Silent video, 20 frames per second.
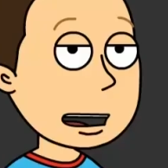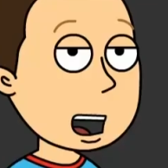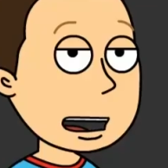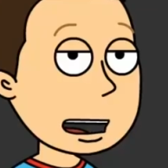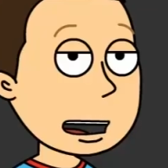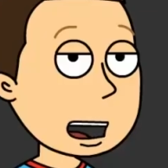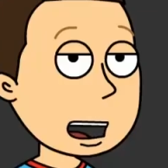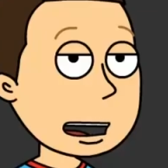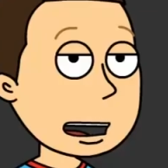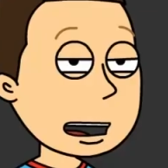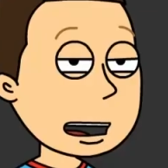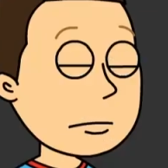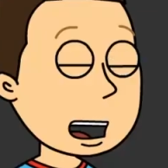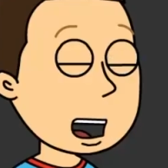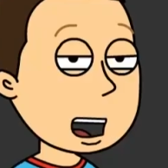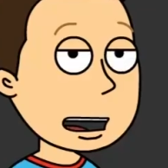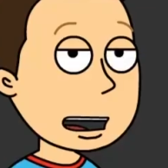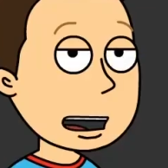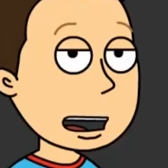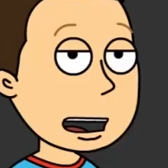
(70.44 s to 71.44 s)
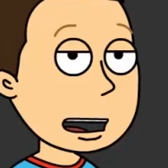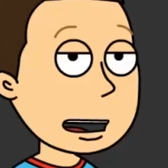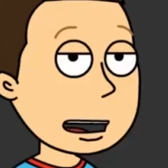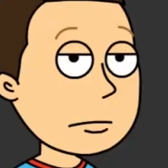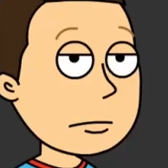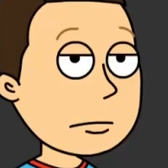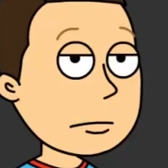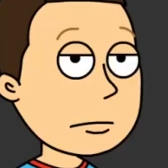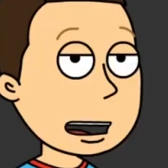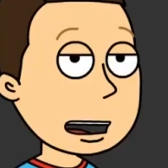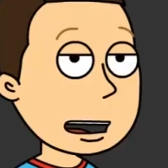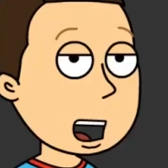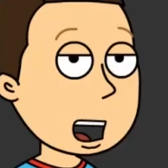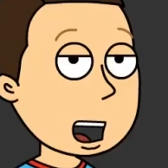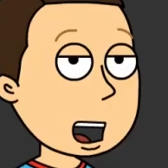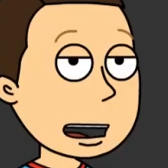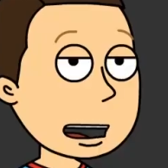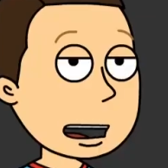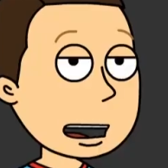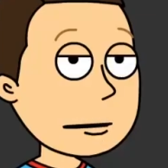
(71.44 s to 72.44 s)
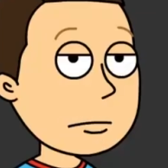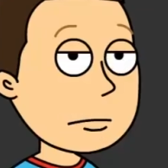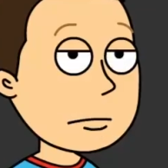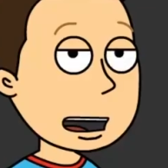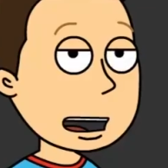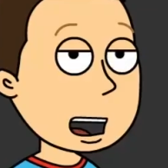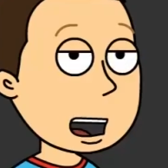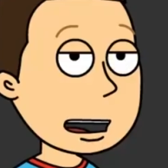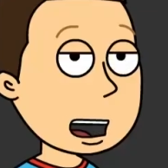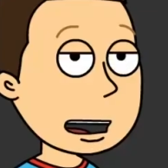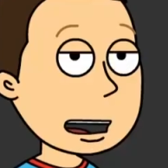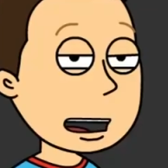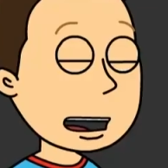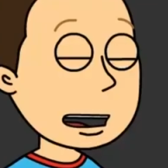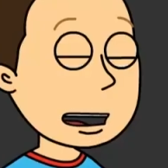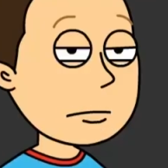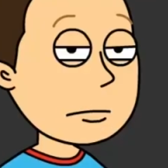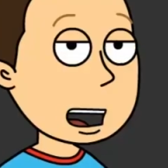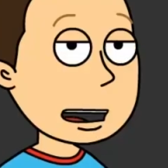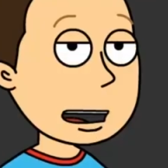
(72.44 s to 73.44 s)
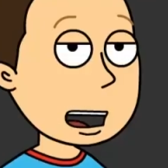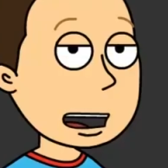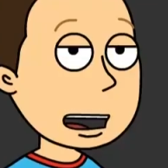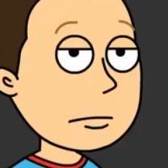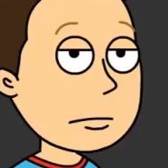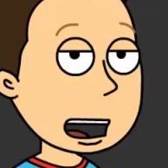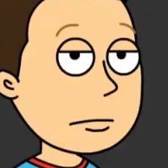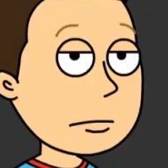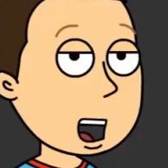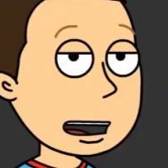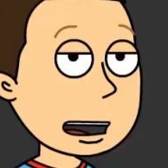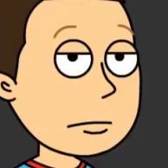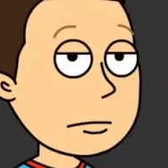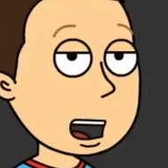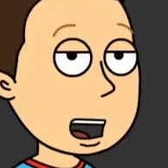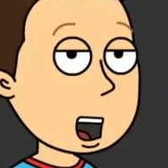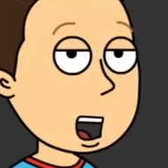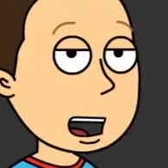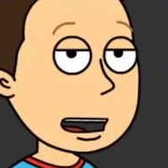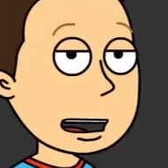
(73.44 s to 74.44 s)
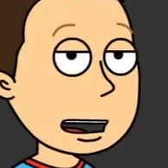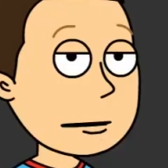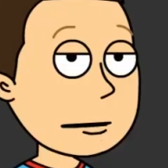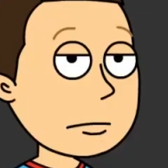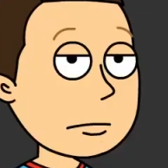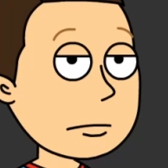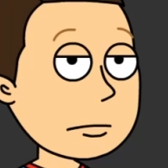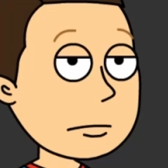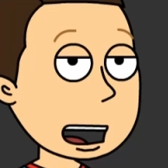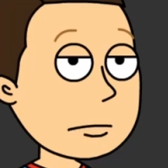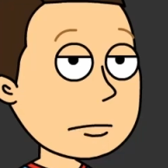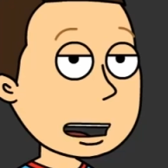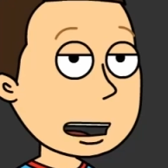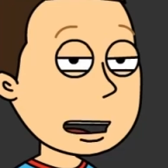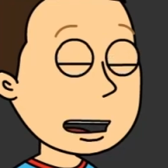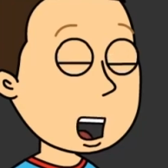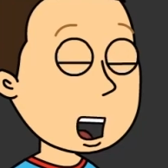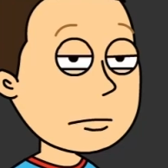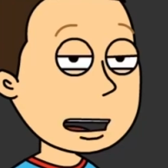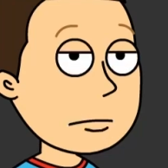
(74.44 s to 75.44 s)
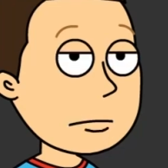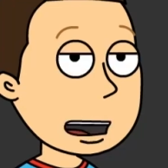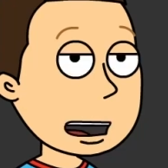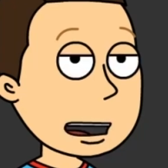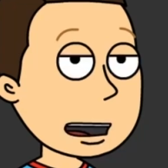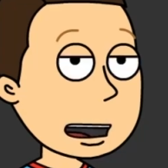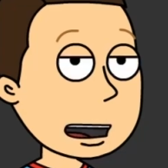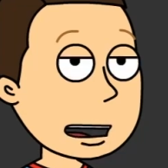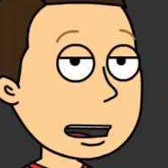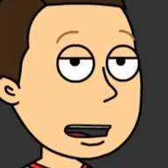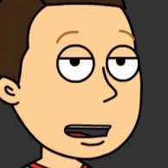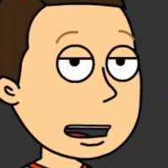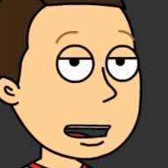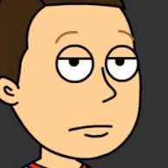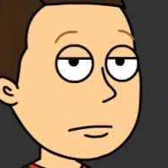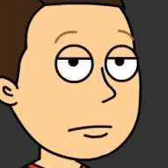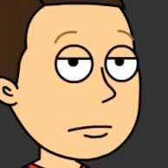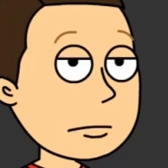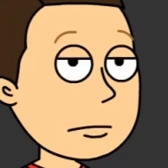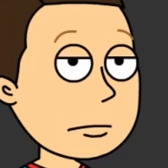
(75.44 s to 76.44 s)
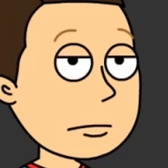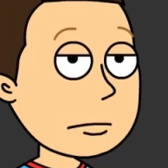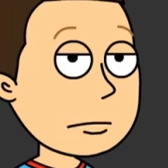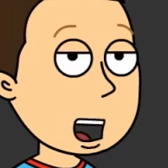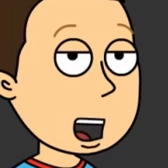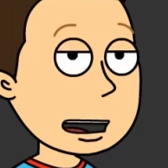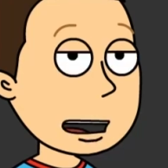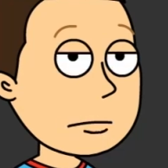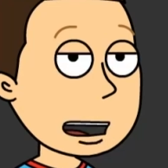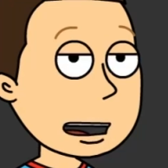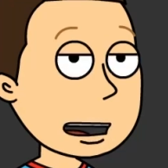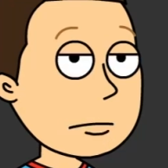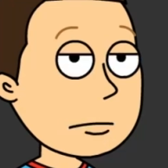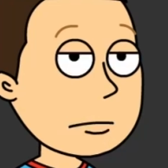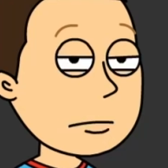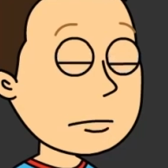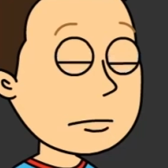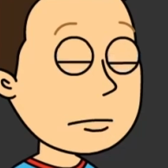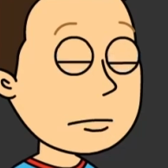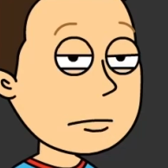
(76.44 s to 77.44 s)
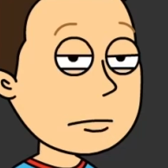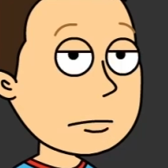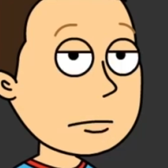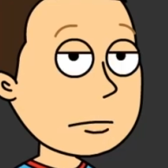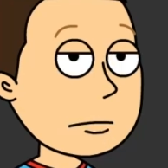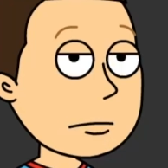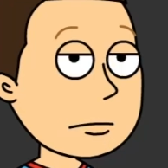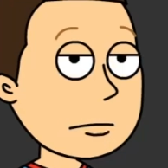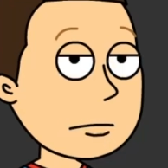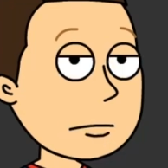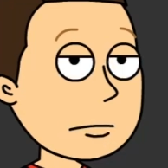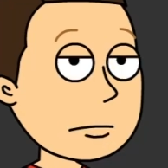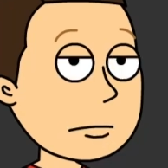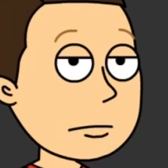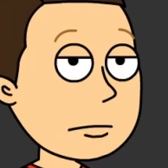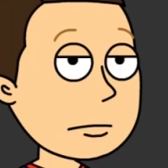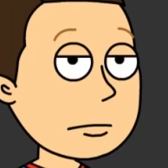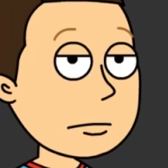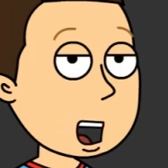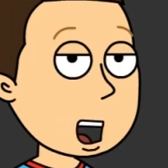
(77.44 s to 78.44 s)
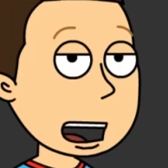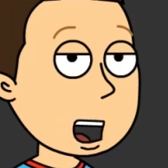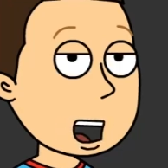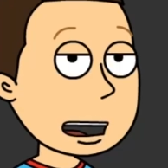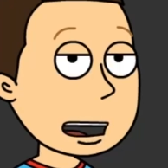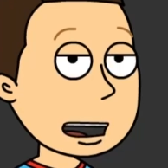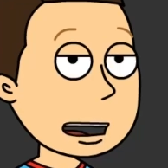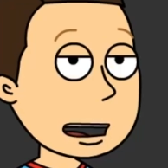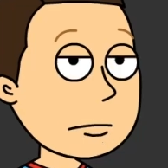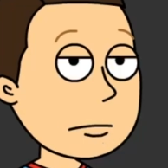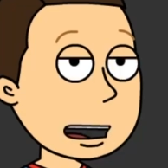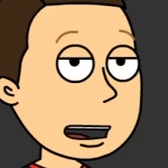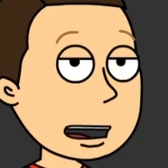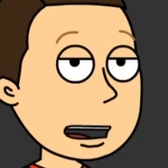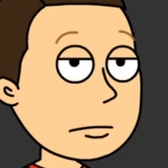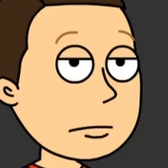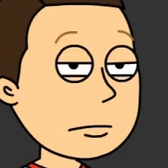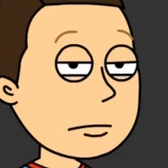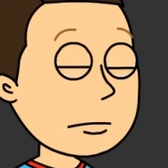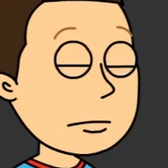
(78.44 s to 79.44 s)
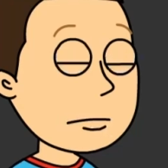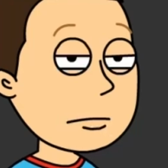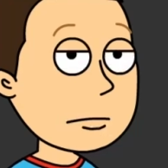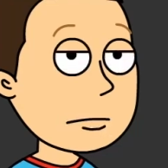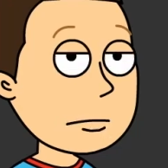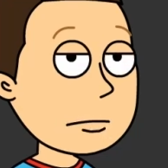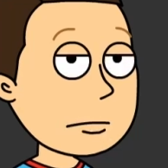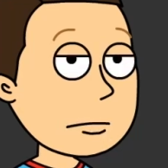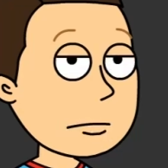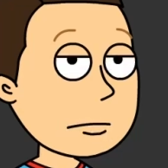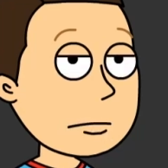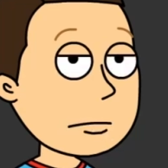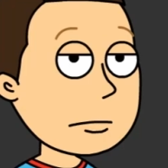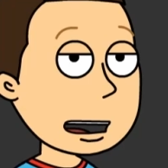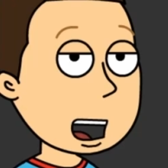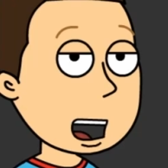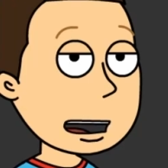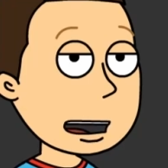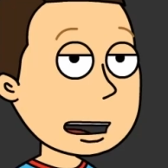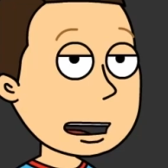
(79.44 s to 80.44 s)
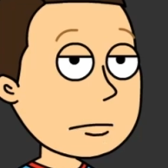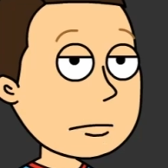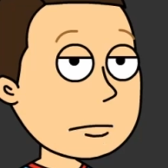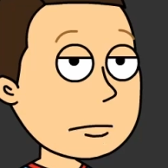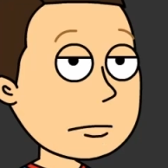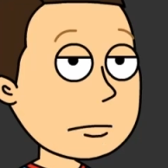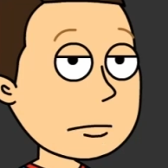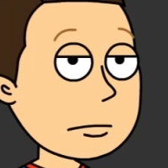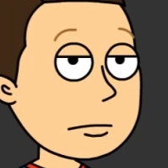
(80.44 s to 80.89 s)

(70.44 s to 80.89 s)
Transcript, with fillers: Good morning, class. Today, I am your new teacher for 10th grade. Let's take attendance. Arthur. Here. Rail Rocker. Here. Ben.